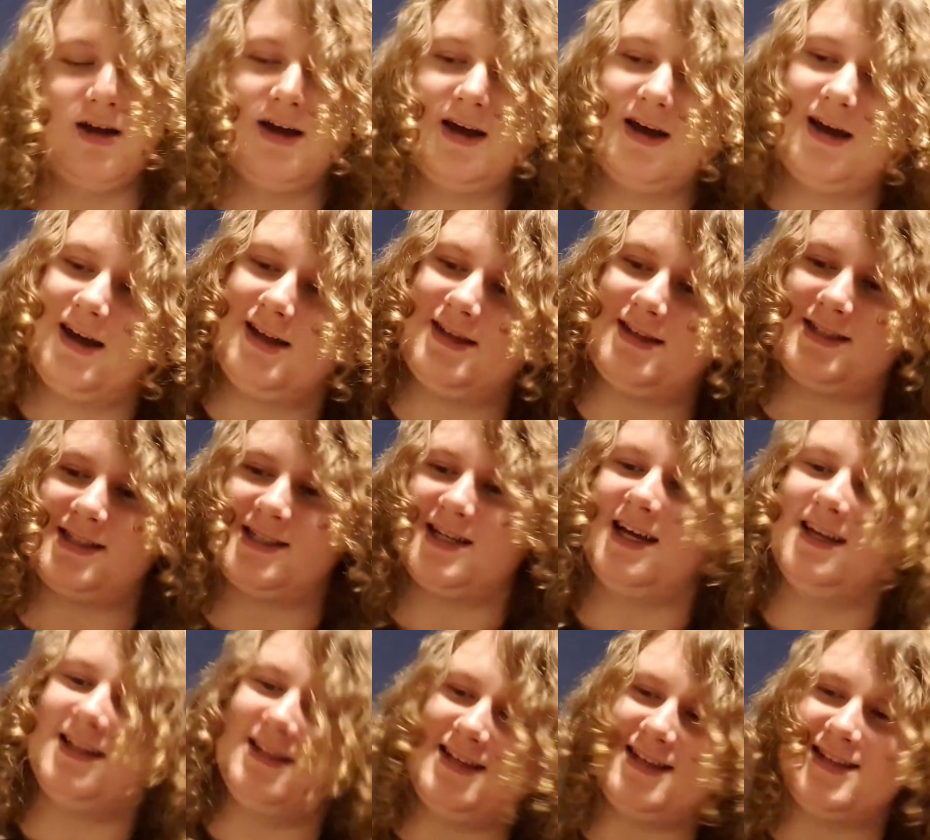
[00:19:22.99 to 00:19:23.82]

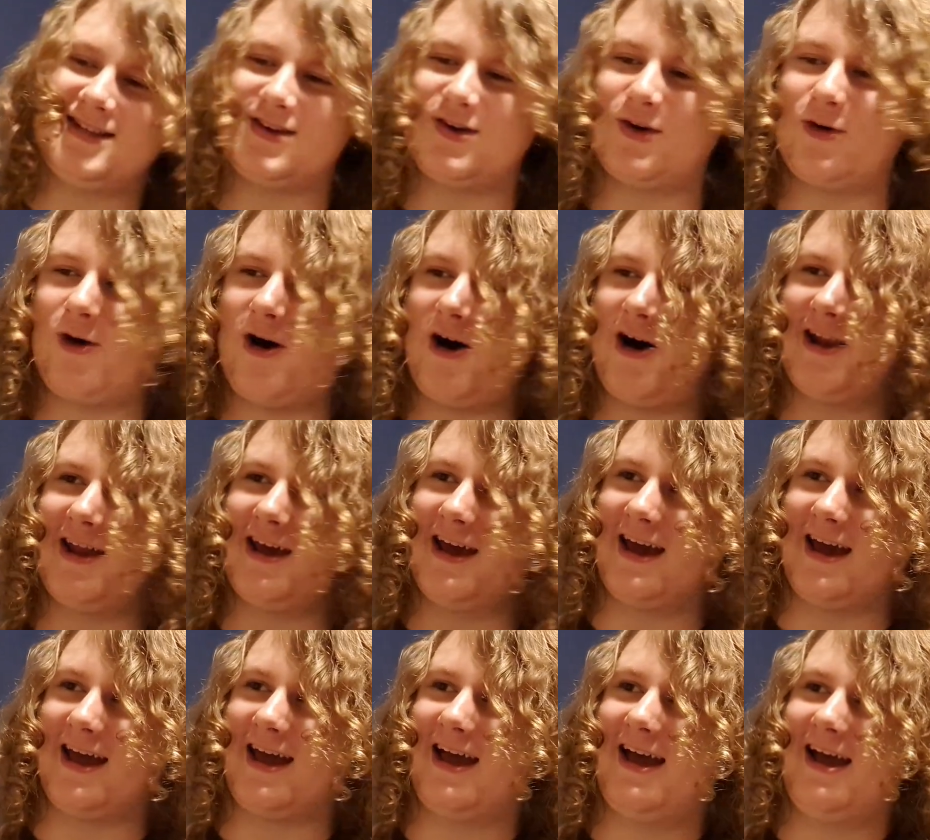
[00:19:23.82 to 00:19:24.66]
decided to go on it,
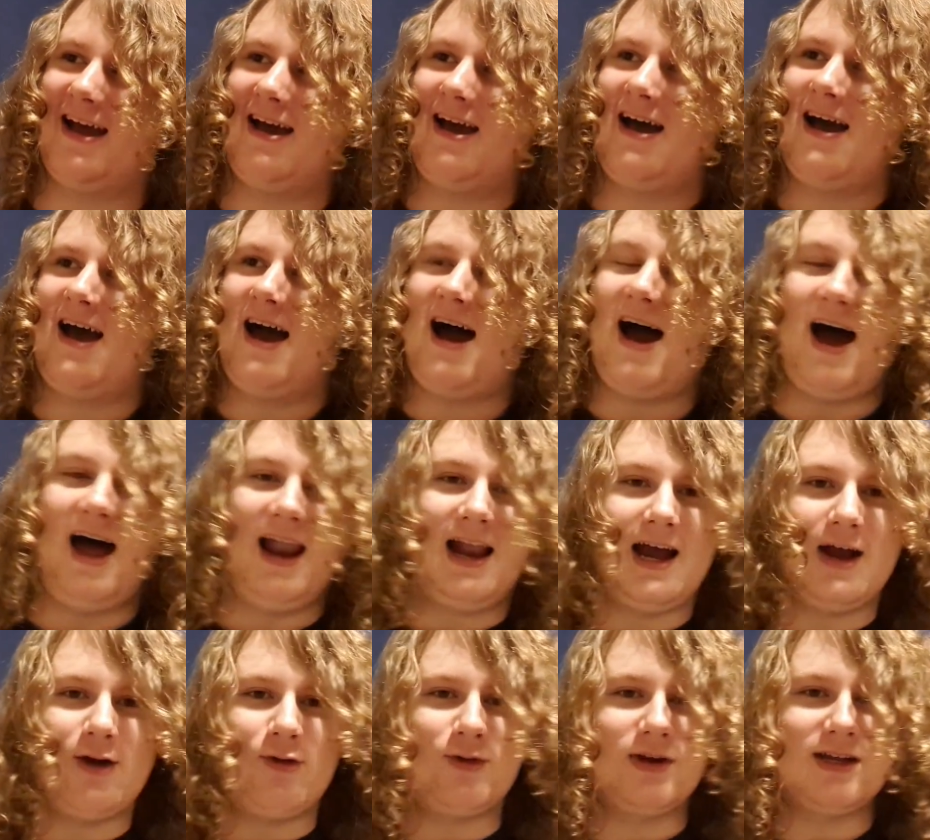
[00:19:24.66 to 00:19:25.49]
and I
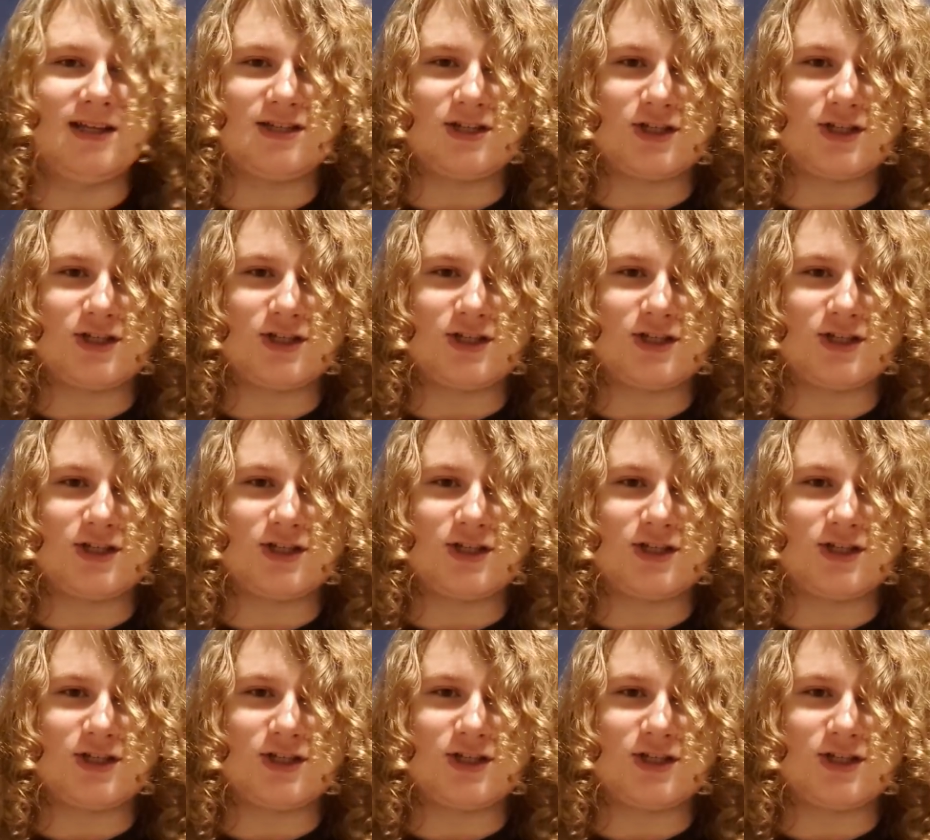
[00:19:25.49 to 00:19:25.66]
rode